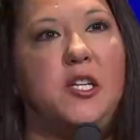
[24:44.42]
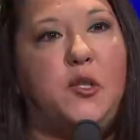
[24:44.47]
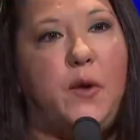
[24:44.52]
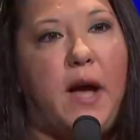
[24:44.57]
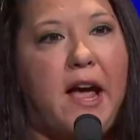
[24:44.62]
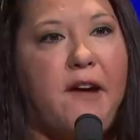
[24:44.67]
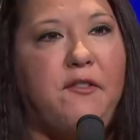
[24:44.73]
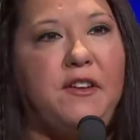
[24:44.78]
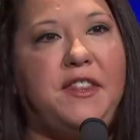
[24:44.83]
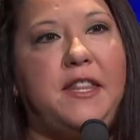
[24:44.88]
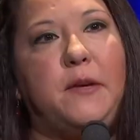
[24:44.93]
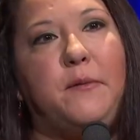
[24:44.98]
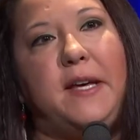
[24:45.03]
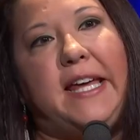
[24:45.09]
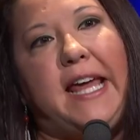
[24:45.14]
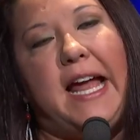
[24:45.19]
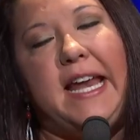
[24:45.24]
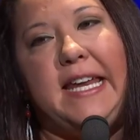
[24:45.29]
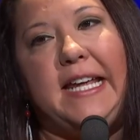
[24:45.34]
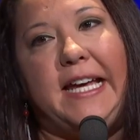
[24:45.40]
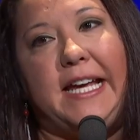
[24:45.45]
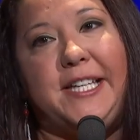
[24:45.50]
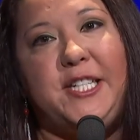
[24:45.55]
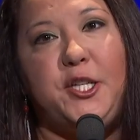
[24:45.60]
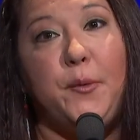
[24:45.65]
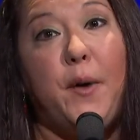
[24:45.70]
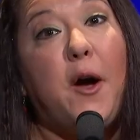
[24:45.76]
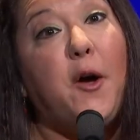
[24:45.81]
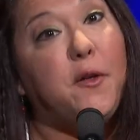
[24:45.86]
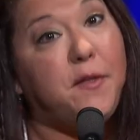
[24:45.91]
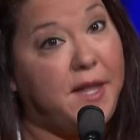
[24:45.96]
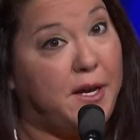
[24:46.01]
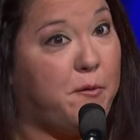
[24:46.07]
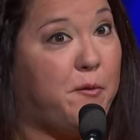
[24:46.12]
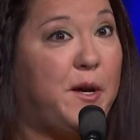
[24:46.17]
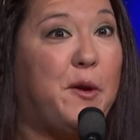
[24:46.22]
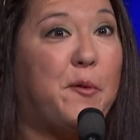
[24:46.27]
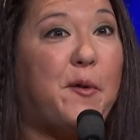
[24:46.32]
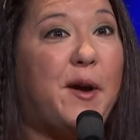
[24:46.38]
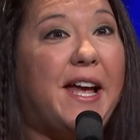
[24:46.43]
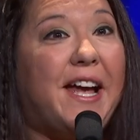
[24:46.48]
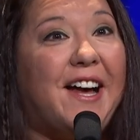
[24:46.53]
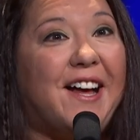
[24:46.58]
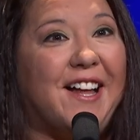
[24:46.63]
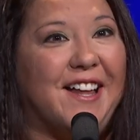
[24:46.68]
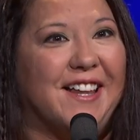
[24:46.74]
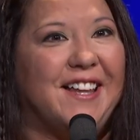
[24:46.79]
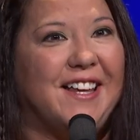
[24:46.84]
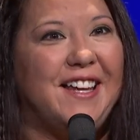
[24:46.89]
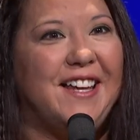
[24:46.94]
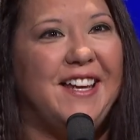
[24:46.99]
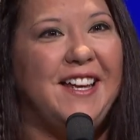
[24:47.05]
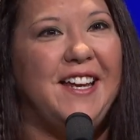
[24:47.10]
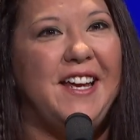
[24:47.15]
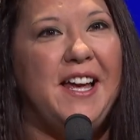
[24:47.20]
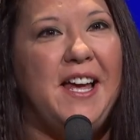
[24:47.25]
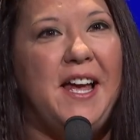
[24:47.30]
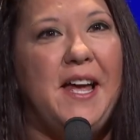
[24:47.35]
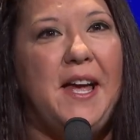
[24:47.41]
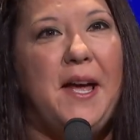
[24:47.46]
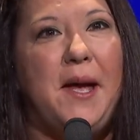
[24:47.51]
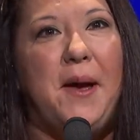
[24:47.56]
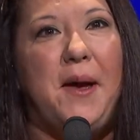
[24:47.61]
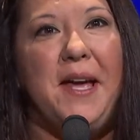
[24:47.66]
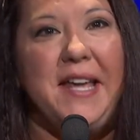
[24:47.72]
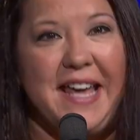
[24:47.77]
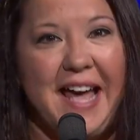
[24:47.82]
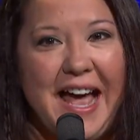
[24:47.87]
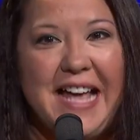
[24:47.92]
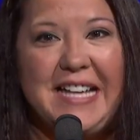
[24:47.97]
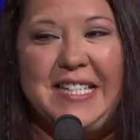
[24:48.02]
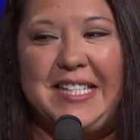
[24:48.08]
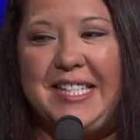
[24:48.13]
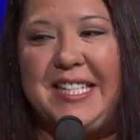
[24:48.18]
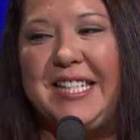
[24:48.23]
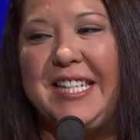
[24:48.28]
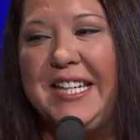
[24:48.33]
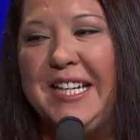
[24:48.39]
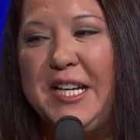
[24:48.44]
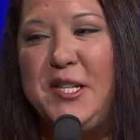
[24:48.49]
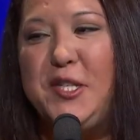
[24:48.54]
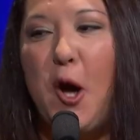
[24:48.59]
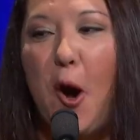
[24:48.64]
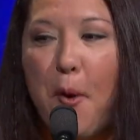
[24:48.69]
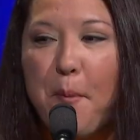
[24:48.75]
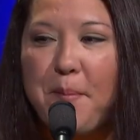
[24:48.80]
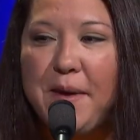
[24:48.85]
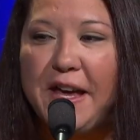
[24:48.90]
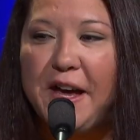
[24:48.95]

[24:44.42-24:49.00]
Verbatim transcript: do everything we can to get you out, then we will. Yes, don't be